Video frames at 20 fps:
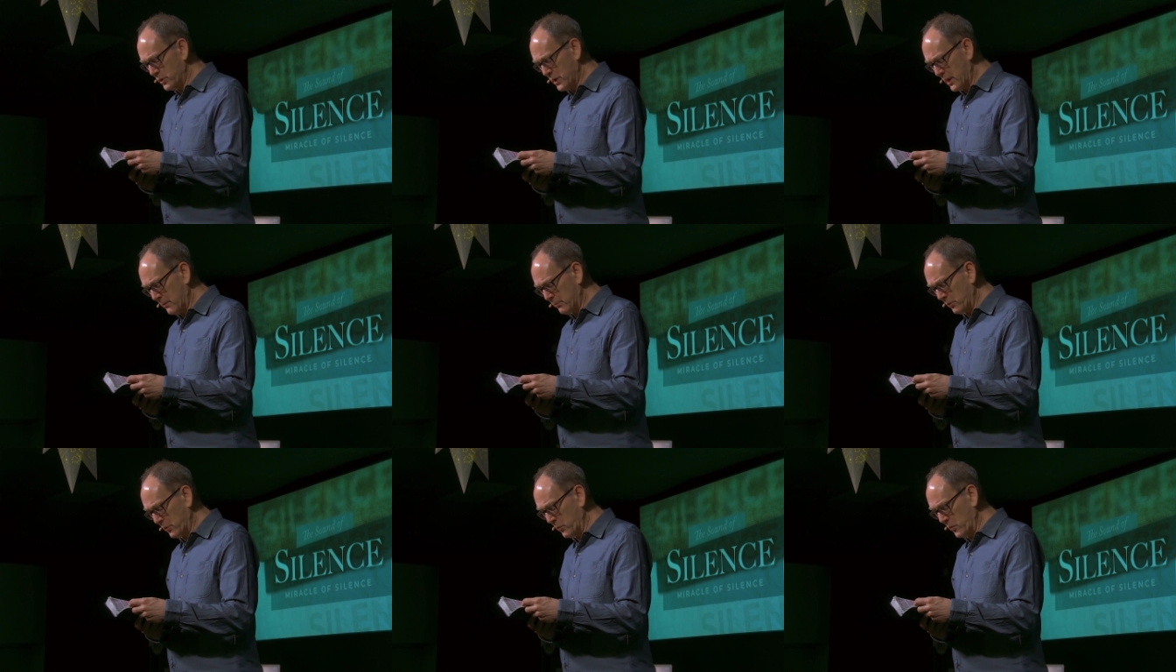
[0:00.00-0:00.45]

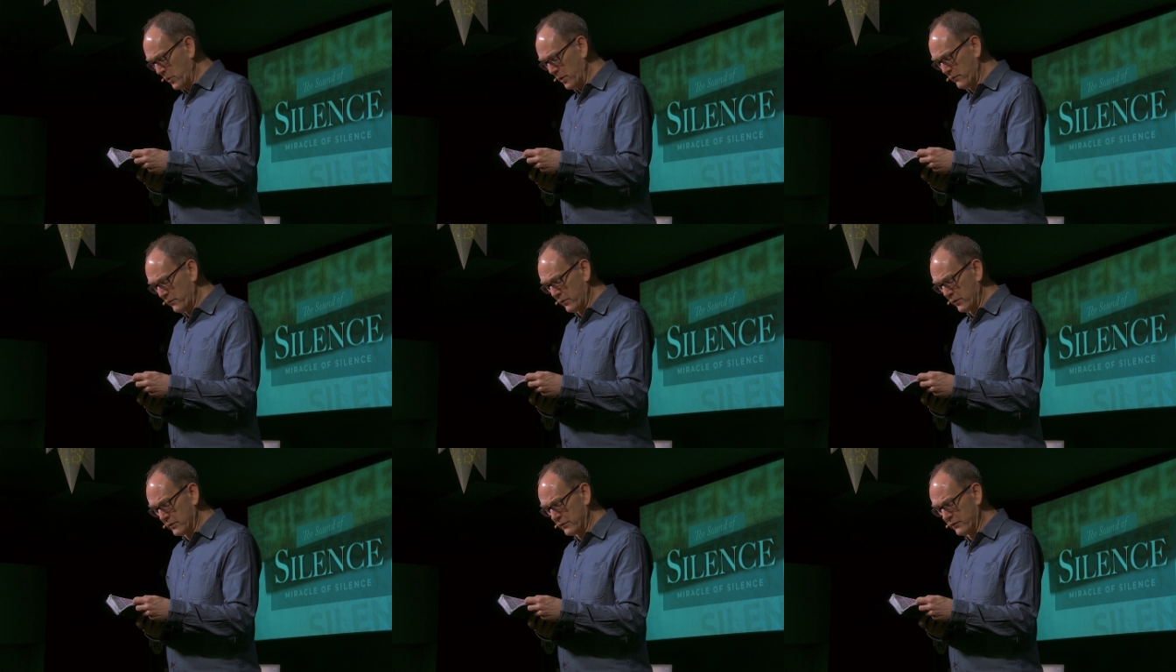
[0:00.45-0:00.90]
chapter
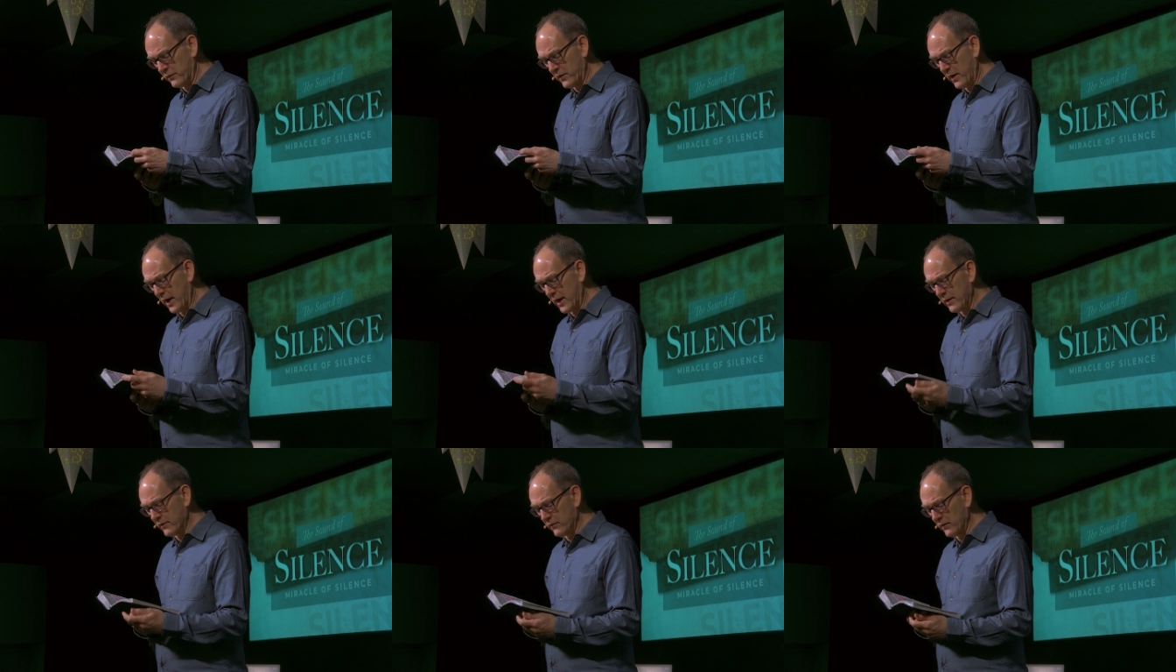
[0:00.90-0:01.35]
1 verse
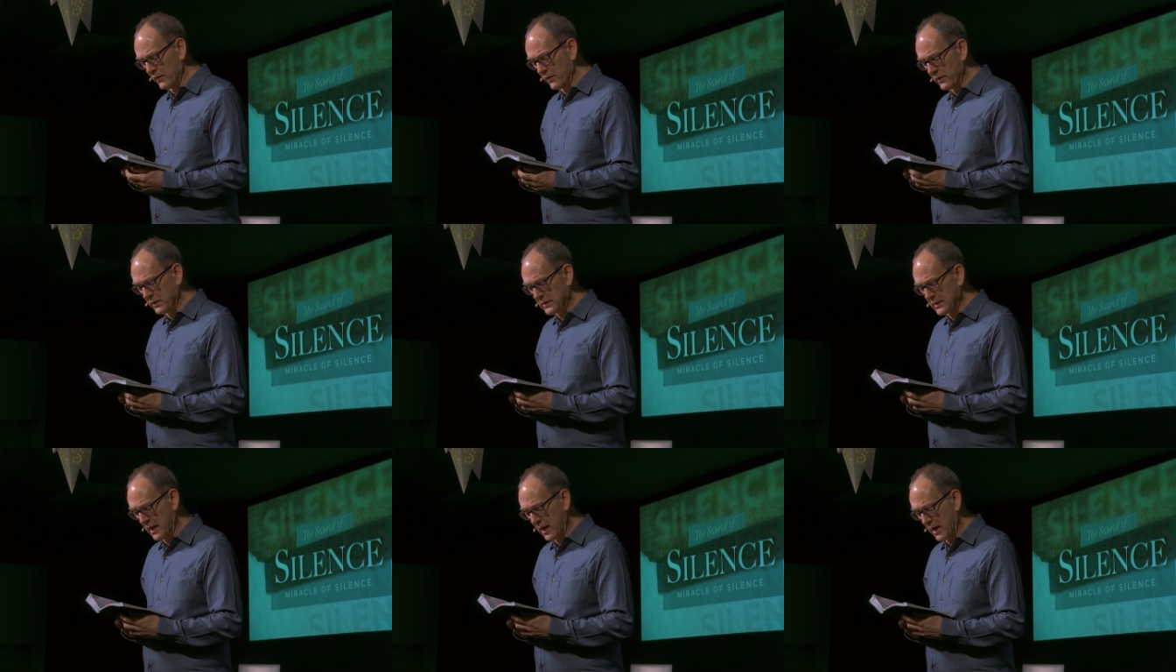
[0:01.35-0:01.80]
5 in
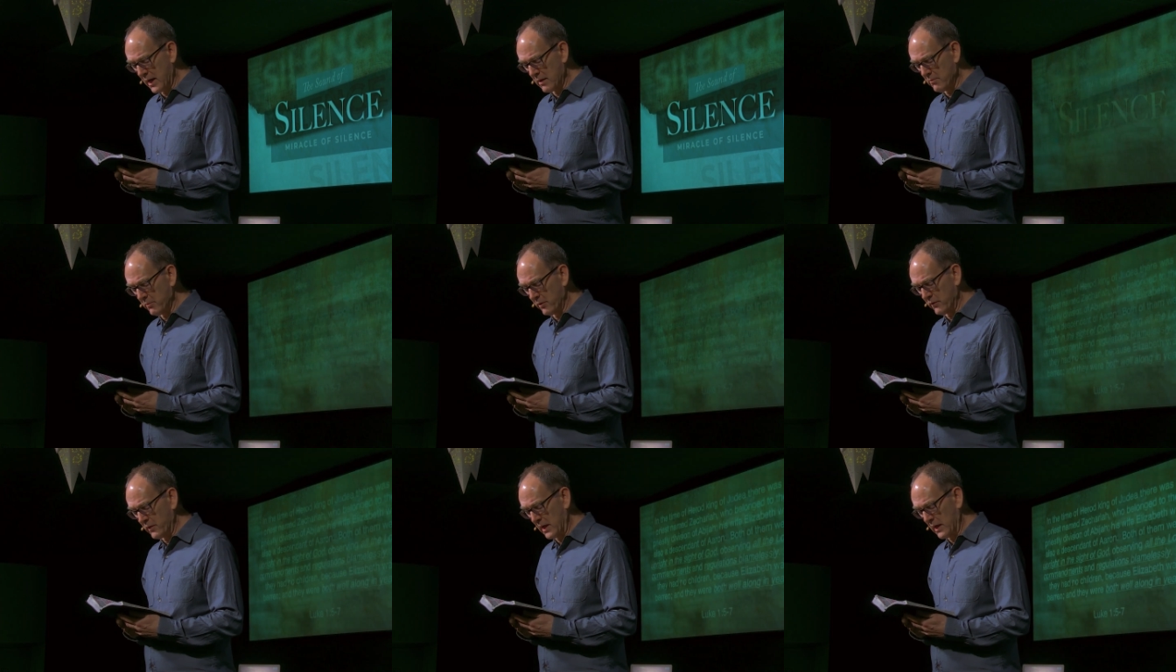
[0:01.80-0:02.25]
the
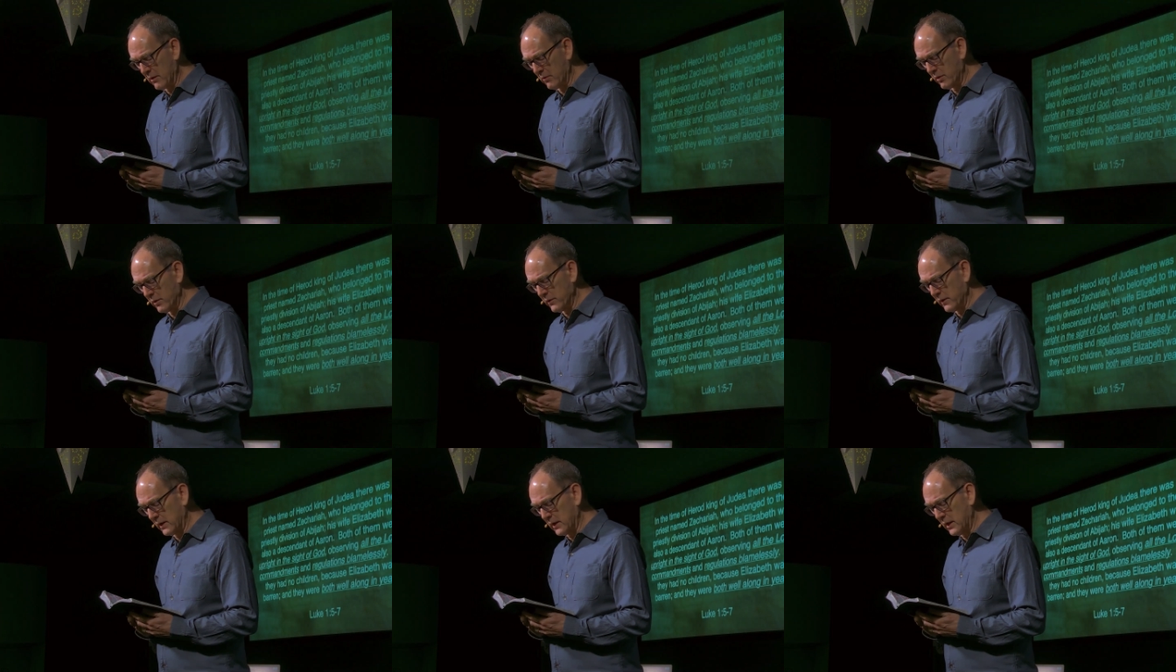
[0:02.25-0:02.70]
time of
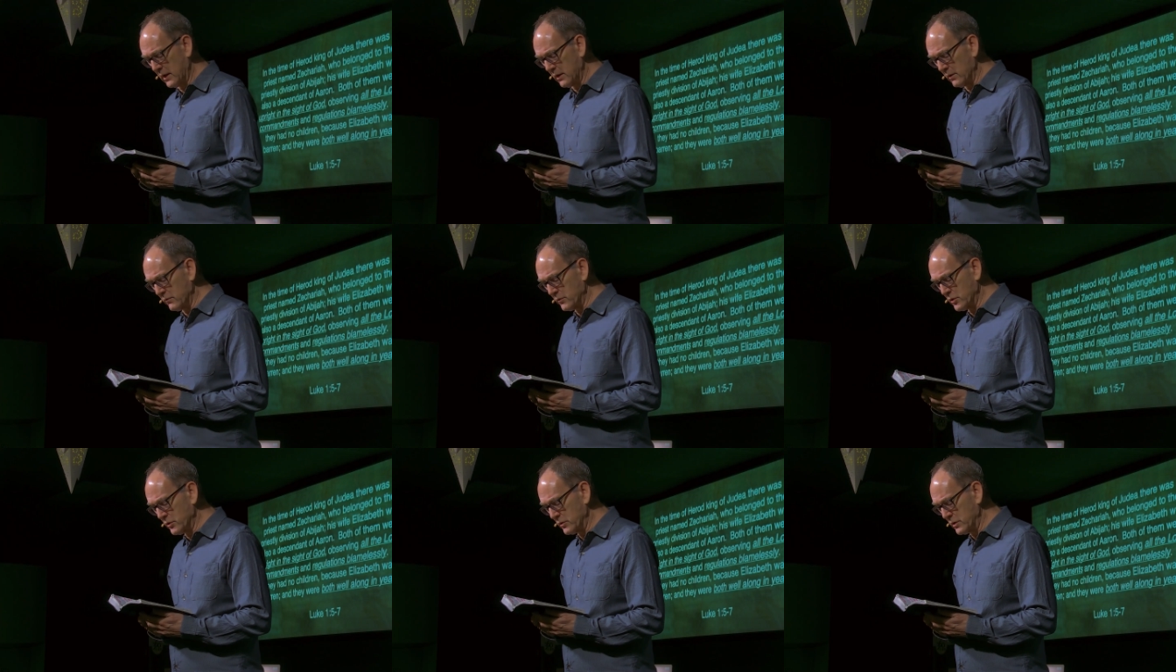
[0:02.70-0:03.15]
Herod the king
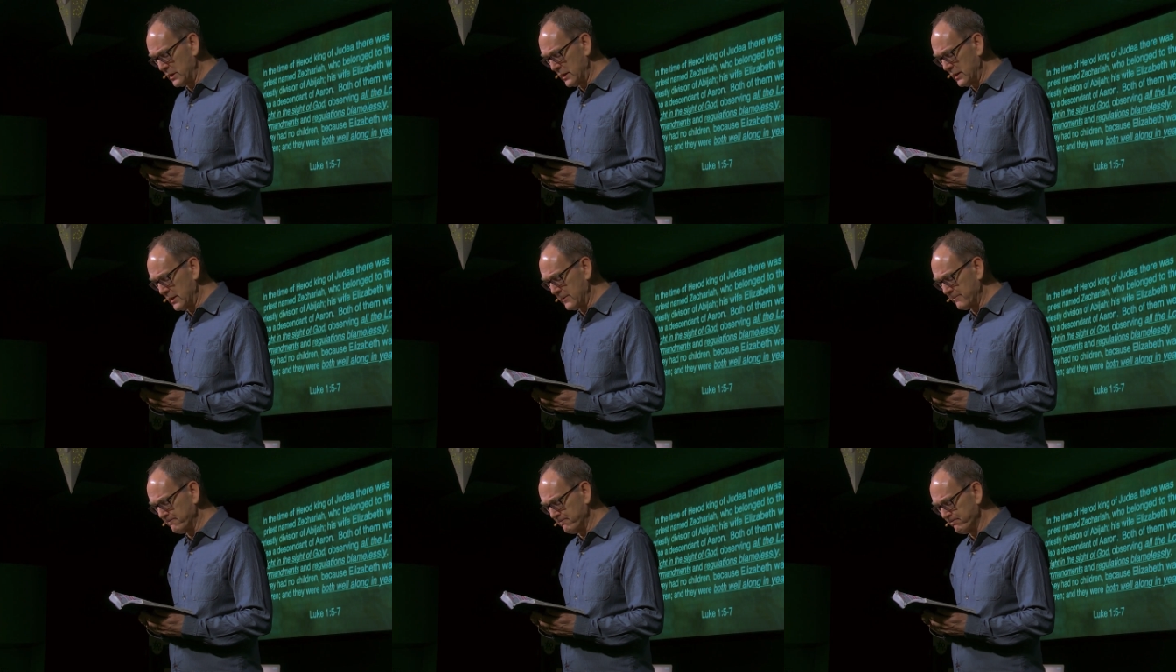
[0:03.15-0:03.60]
of
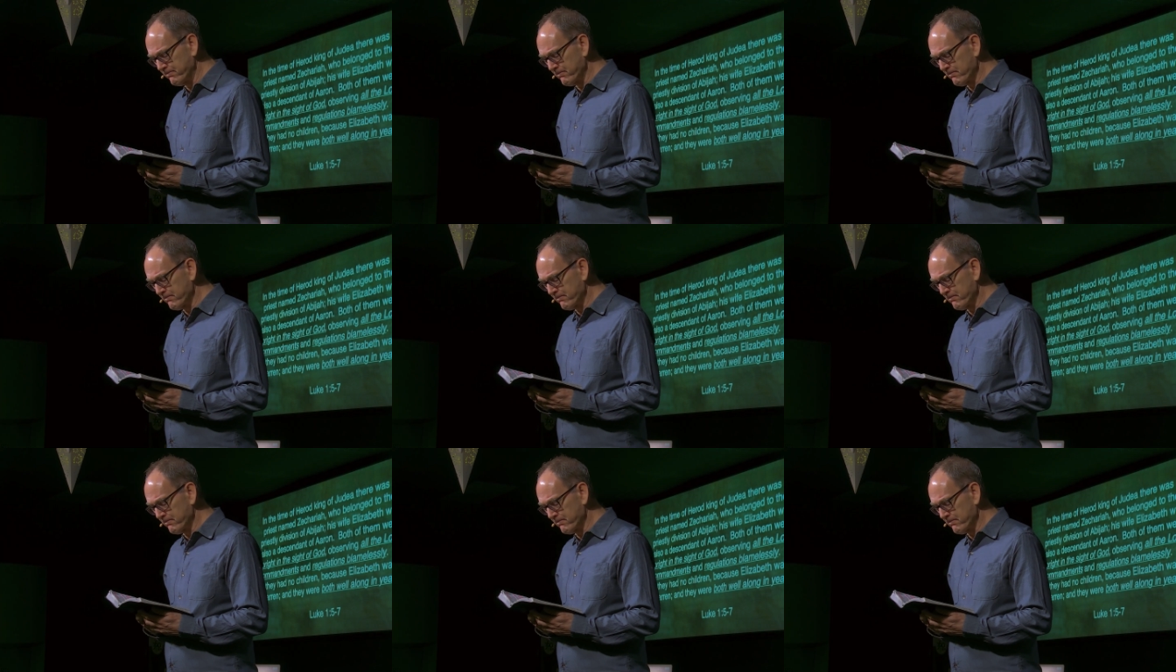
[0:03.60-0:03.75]
Judea